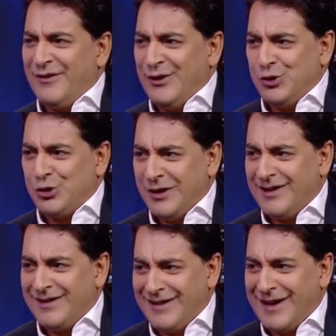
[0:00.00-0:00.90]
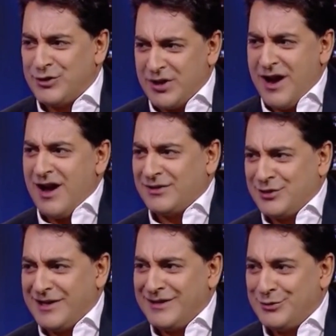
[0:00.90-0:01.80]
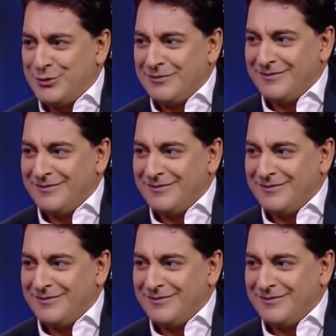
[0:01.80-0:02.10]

revolution against the Nazis.